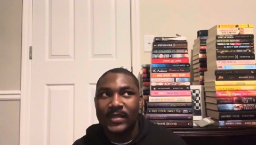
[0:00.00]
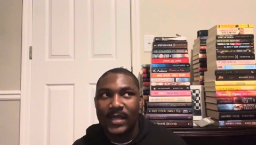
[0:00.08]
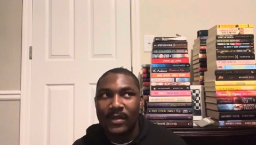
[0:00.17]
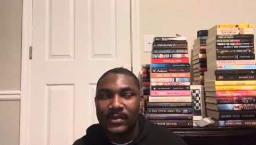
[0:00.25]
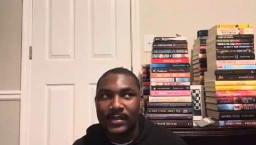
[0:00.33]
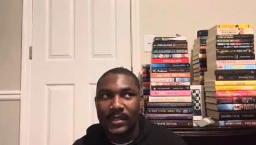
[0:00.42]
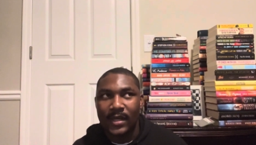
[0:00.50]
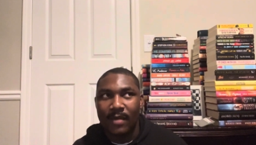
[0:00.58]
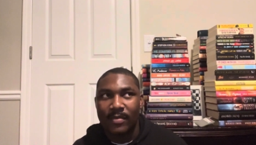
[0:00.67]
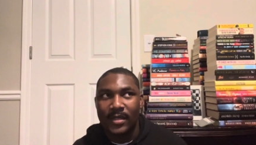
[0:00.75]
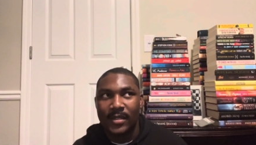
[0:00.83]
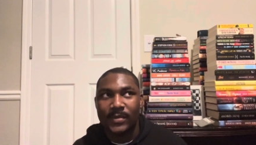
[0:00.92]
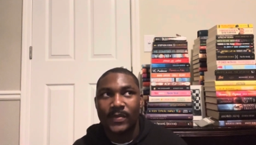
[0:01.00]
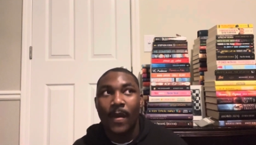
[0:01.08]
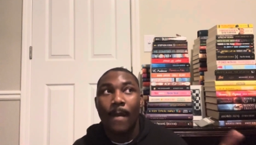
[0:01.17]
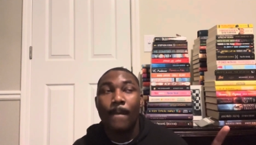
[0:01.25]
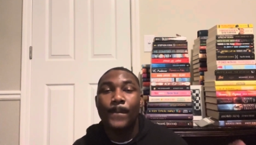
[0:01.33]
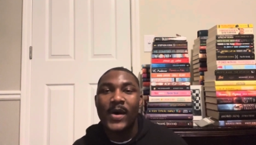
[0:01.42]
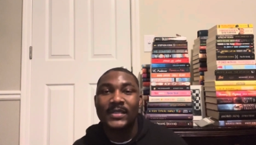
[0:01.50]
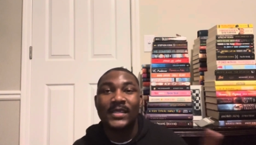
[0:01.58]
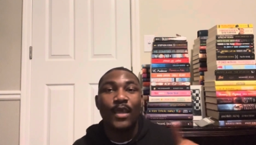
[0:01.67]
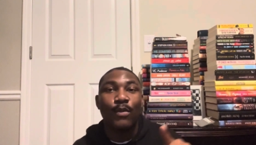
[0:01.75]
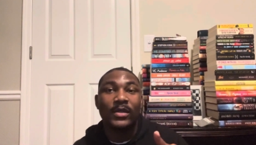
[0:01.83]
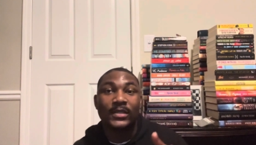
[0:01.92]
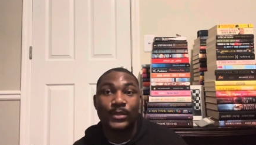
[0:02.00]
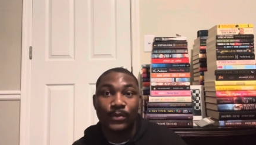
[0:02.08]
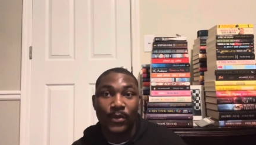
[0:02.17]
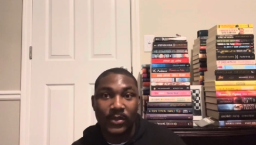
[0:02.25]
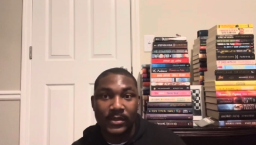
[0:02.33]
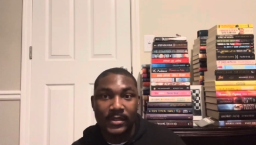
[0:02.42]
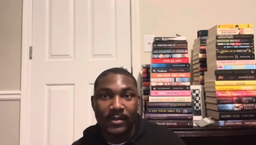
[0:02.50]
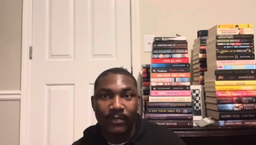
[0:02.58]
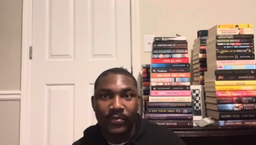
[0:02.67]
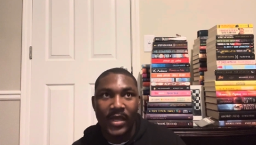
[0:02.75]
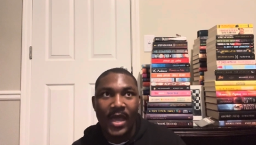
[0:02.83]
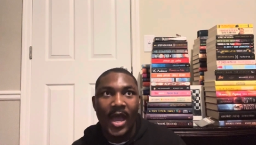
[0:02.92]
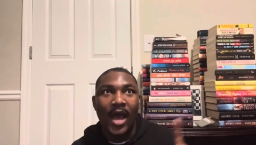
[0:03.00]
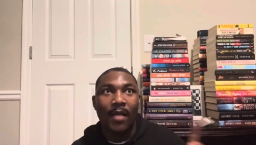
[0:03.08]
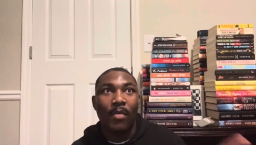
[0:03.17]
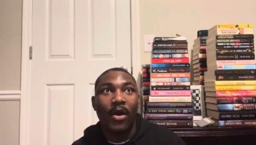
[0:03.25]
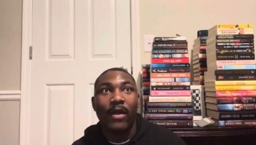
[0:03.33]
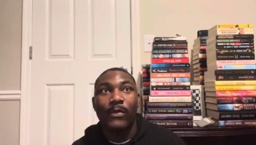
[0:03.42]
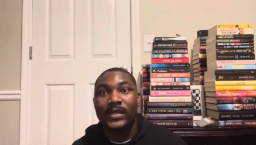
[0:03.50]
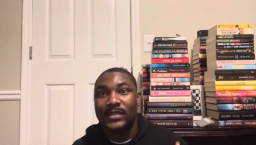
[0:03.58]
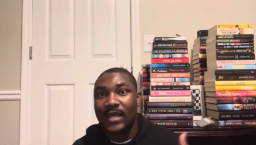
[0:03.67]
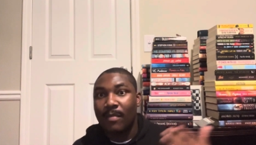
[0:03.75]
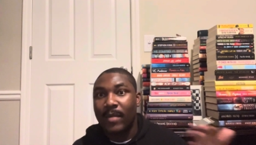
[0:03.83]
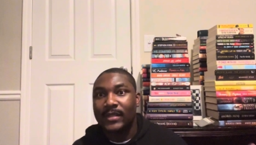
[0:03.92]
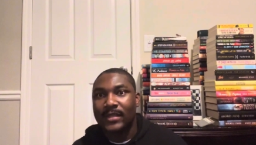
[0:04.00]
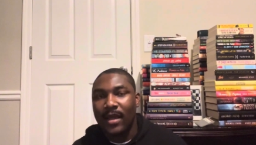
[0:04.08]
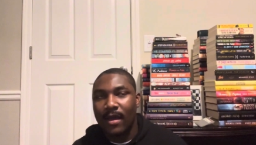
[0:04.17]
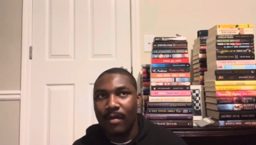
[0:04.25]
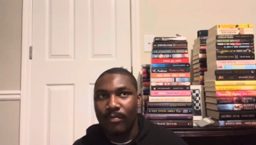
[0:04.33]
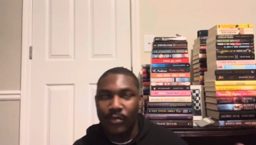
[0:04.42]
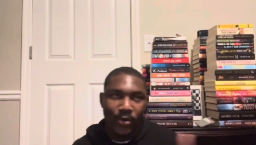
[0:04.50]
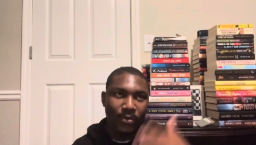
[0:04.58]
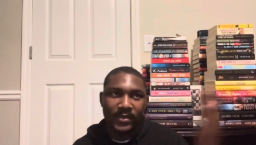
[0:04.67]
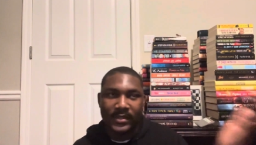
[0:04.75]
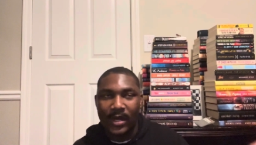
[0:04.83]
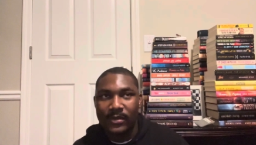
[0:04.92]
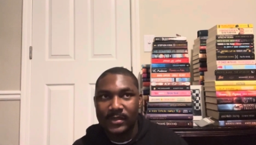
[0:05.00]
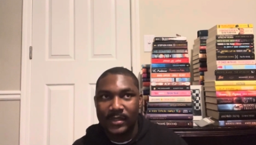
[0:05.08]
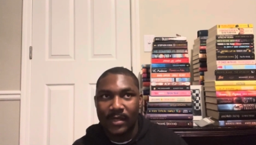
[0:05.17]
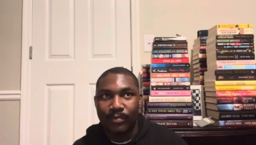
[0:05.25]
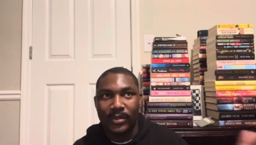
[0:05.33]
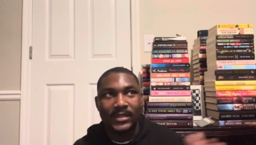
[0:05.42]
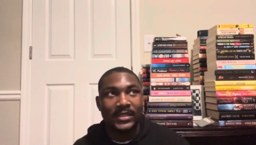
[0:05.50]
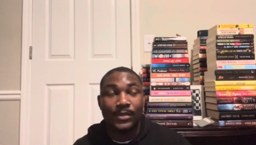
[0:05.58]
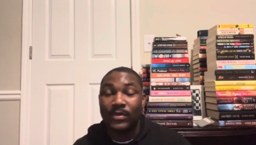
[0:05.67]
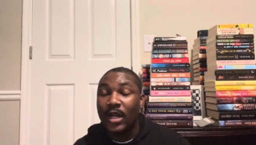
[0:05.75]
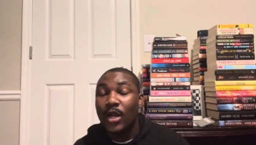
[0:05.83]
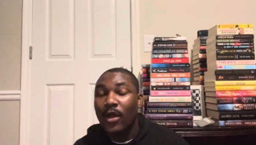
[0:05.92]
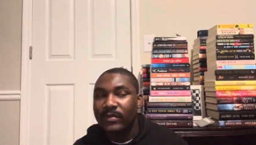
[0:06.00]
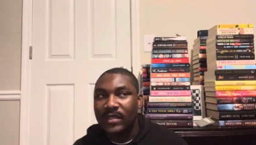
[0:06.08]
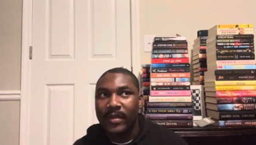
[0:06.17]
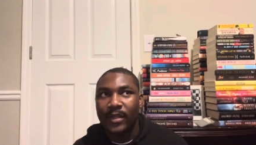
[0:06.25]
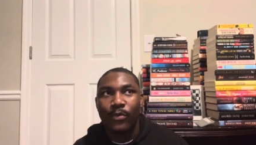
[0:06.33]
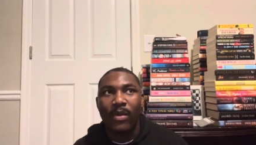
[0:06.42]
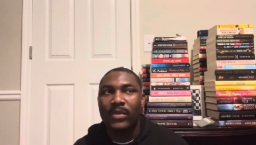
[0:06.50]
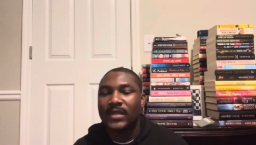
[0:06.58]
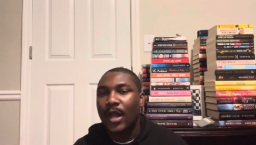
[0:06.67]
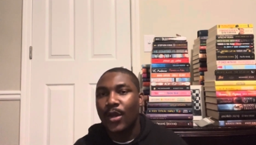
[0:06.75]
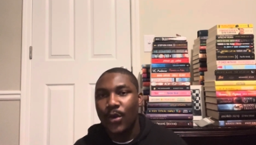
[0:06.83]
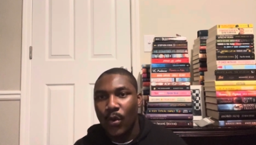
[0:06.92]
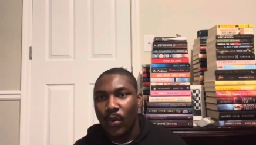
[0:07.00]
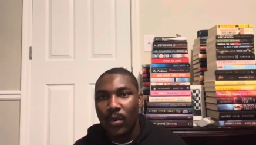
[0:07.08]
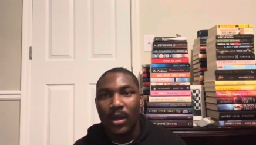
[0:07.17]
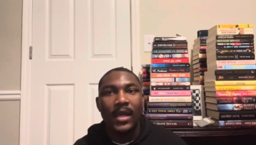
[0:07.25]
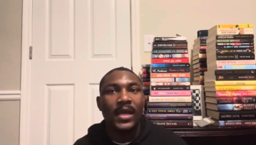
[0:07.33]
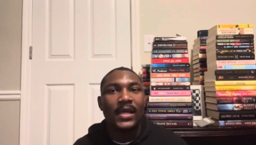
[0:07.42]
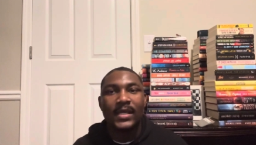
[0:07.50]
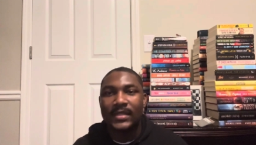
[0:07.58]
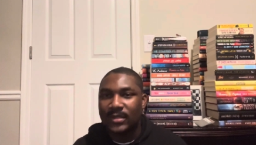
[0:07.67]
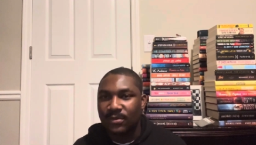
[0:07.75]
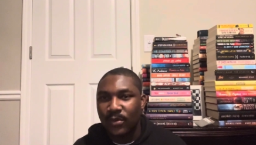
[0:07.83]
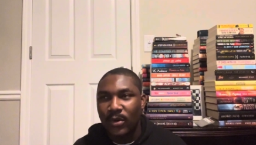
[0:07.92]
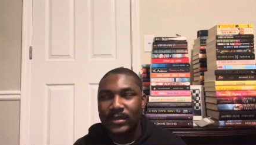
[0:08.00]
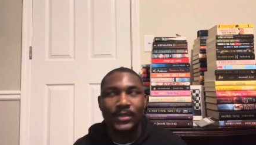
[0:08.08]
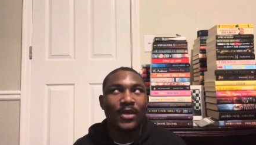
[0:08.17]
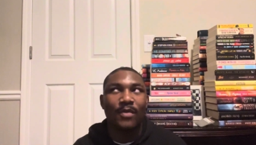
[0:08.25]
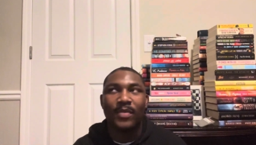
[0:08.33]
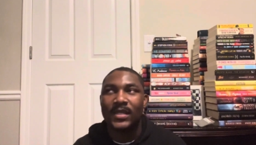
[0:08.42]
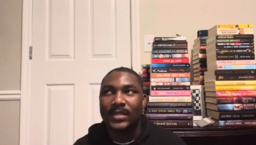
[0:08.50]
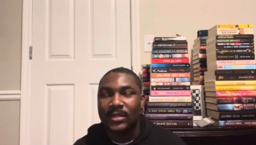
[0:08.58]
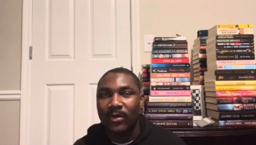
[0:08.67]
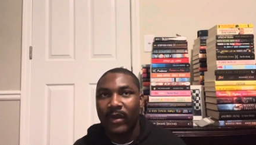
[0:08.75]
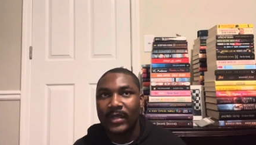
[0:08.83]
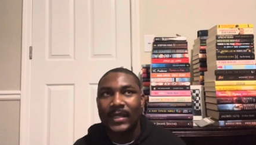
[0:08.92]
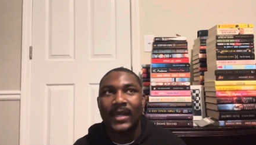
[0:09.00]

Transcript: Townsend, I believe. But he was divorced. And Margaret wanted to get married to Townsend, but she really loved him, and the Queen was like, no, he's divorced, it's going to be a disgrace.